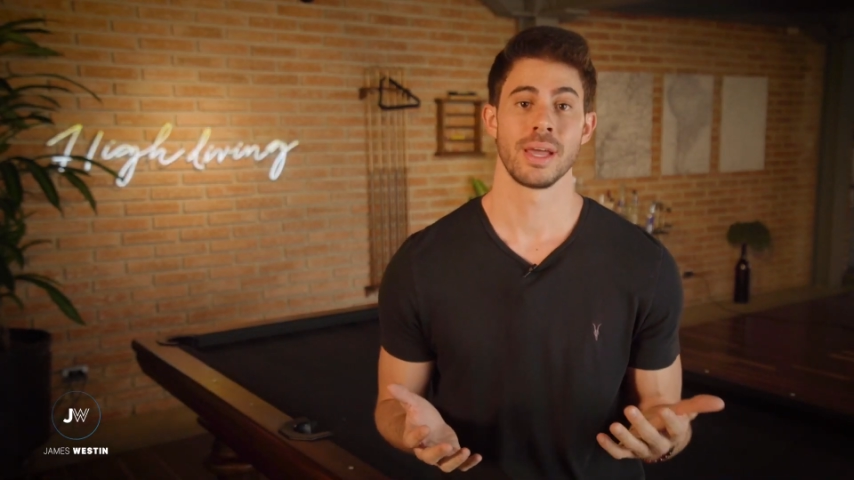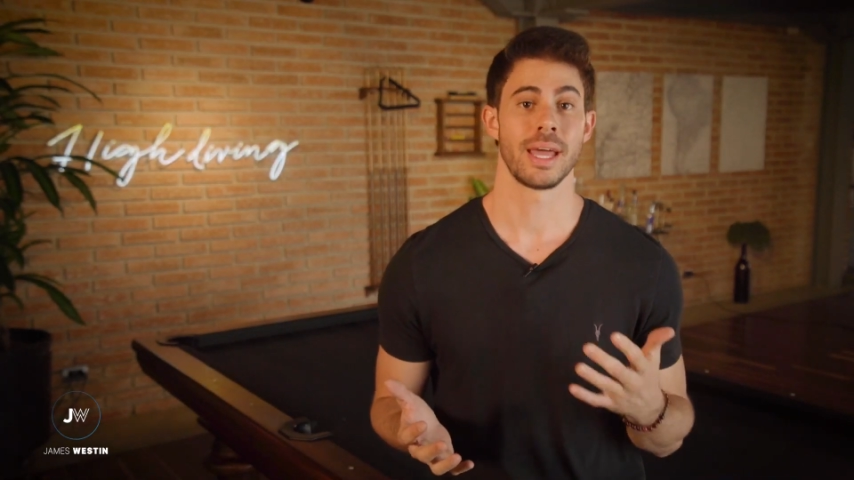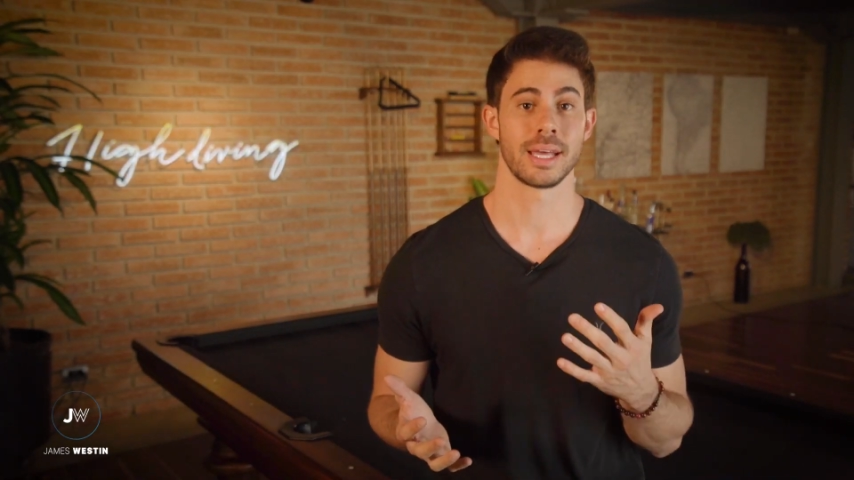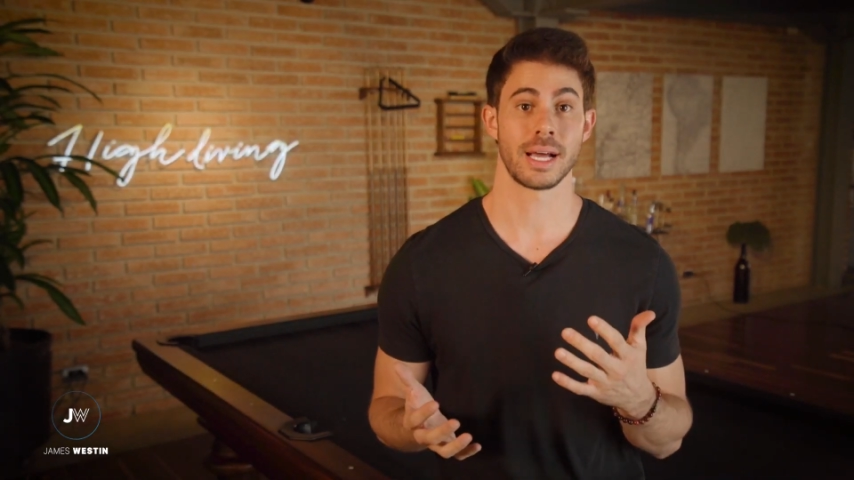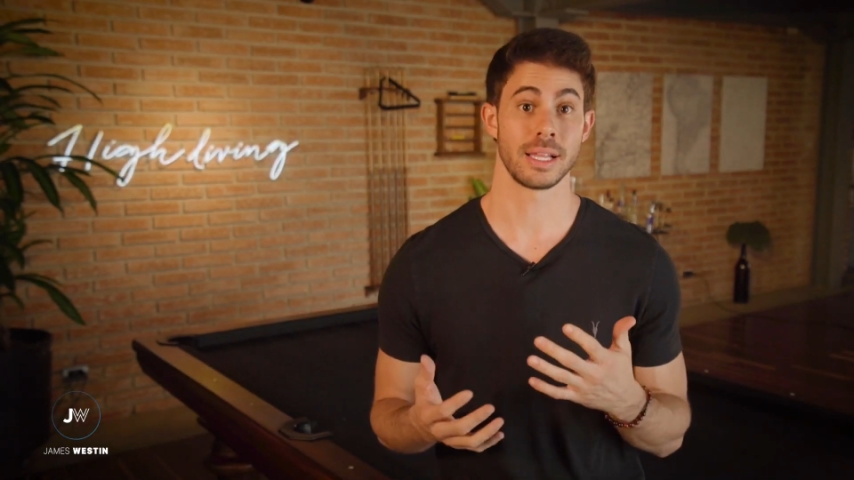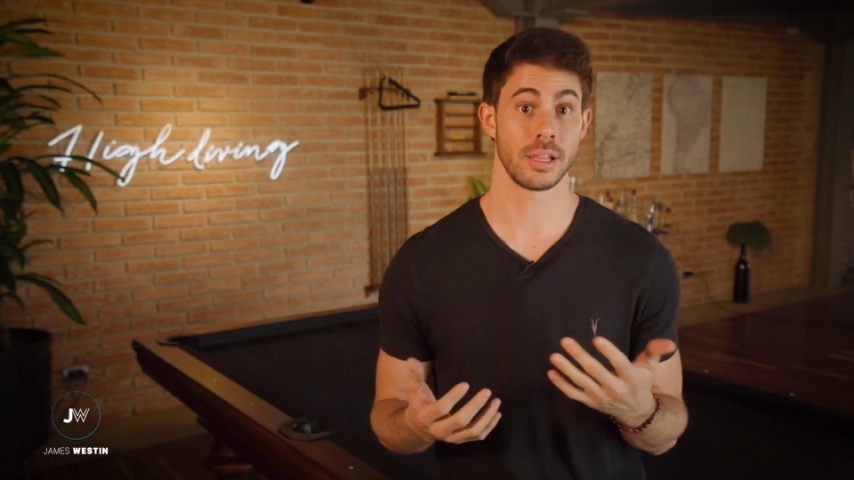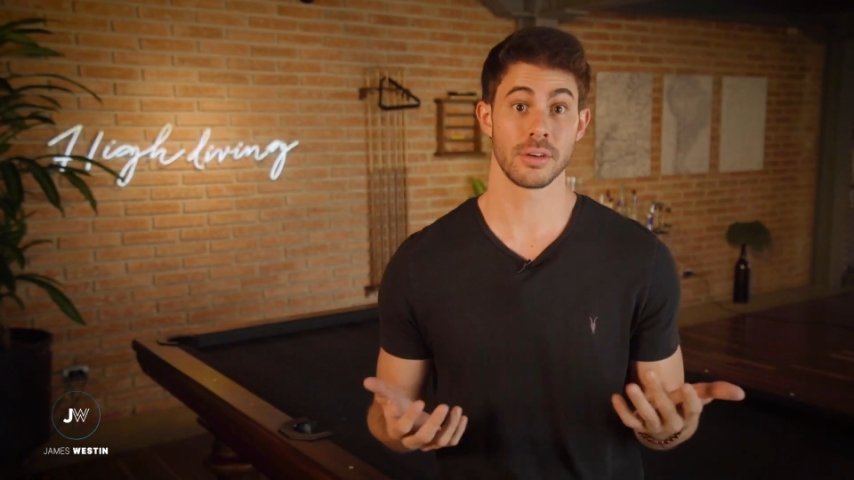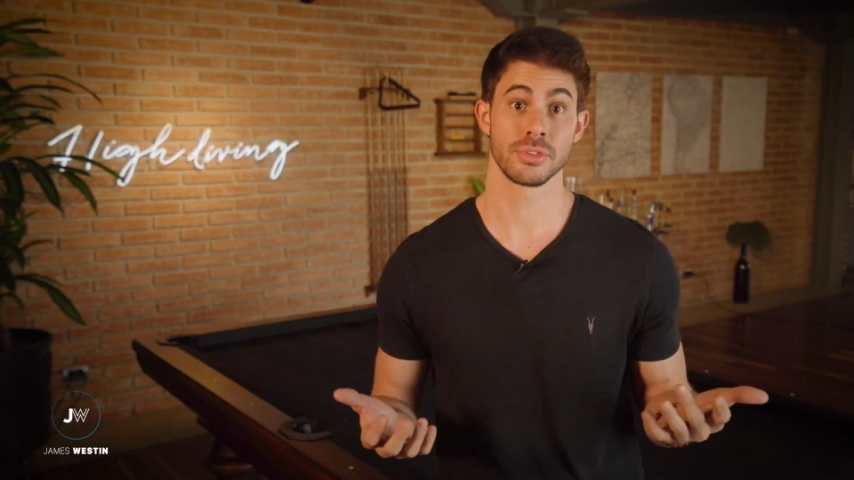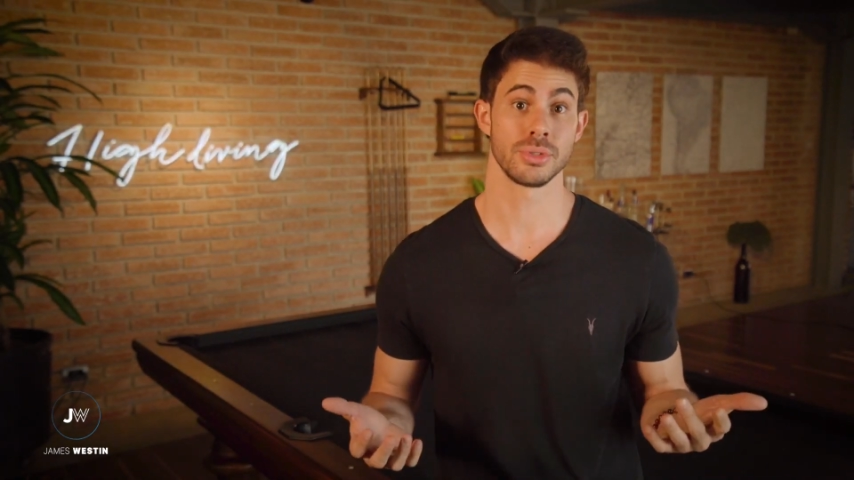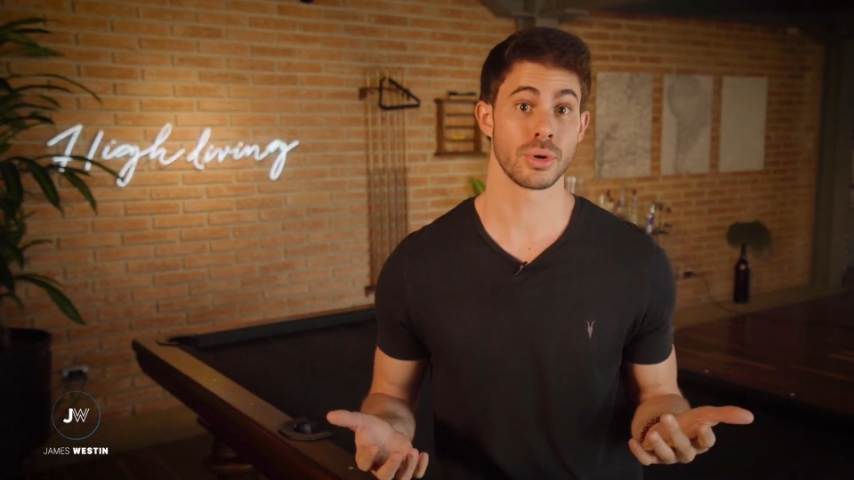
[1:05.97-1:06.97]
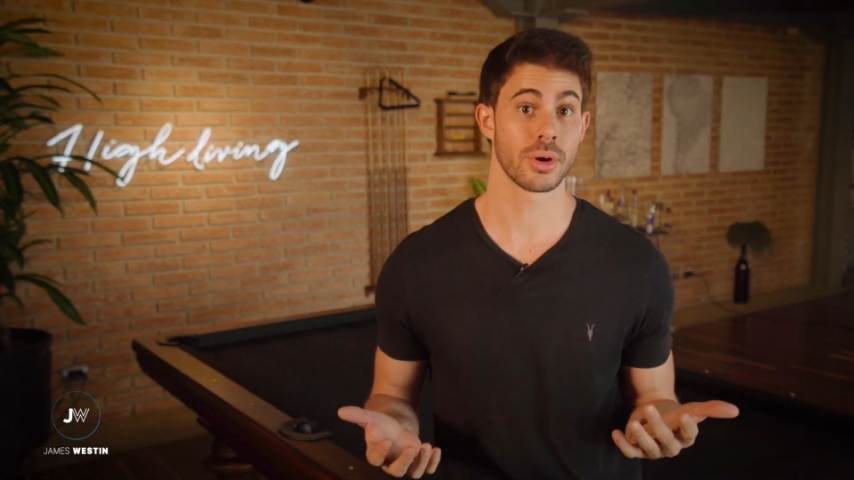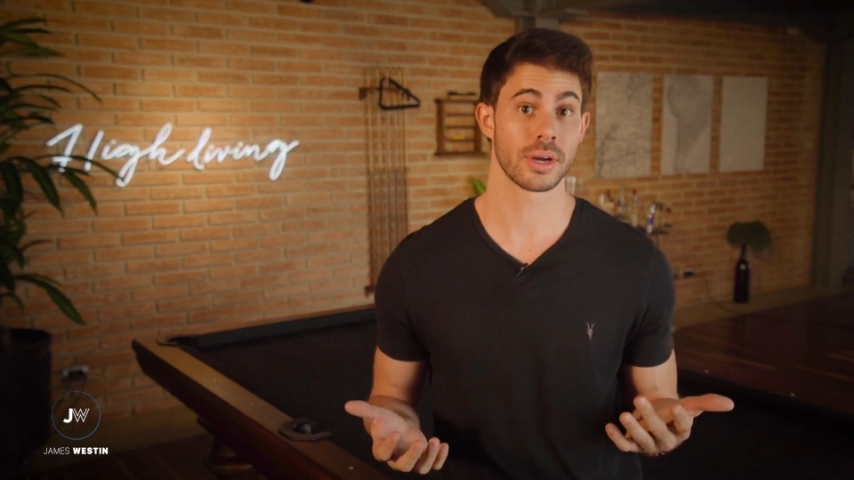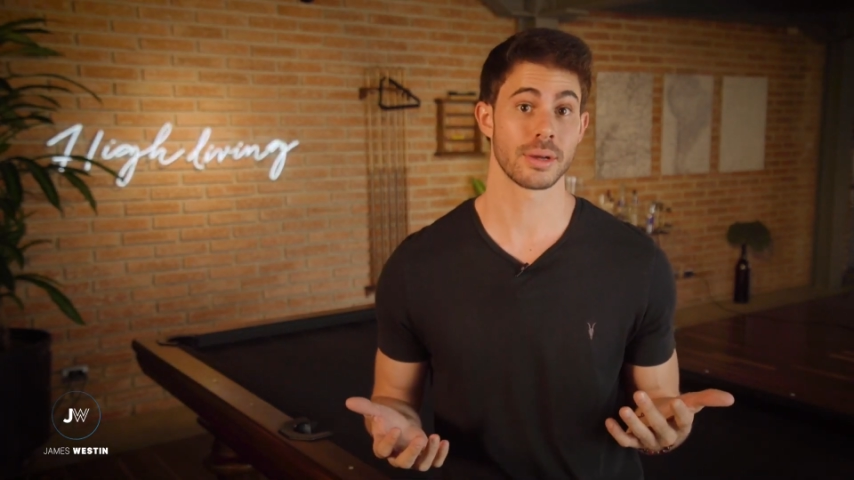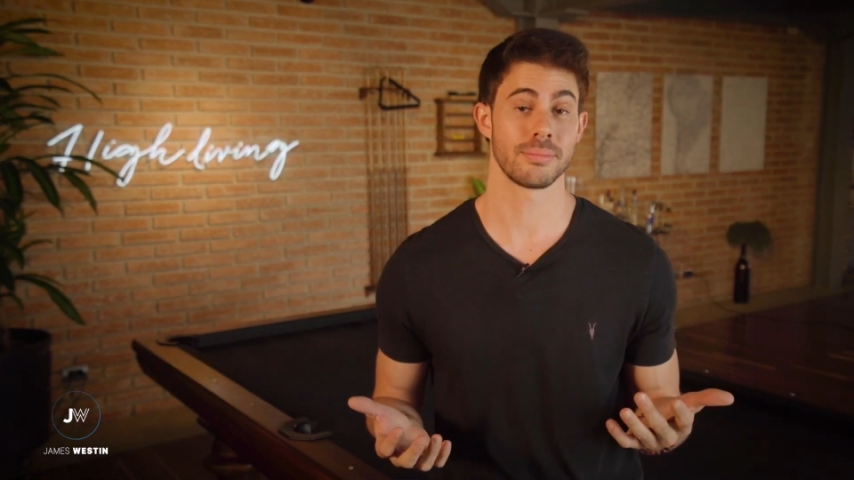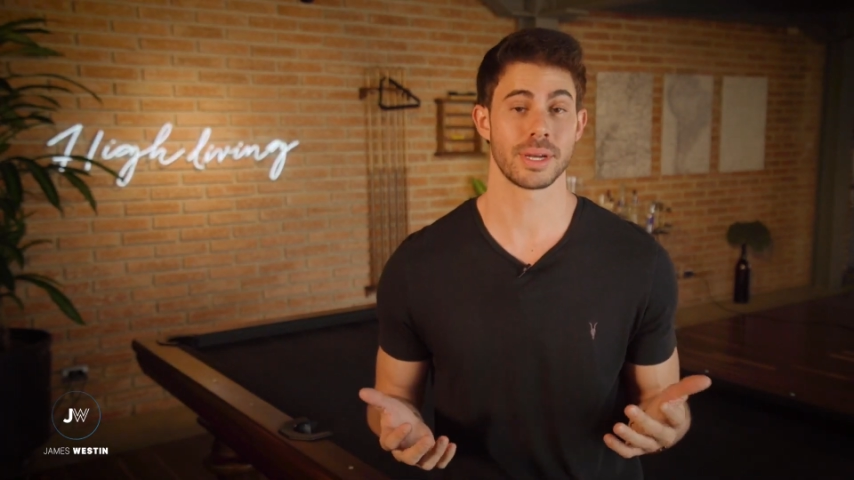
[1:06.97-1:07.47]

And I love New York,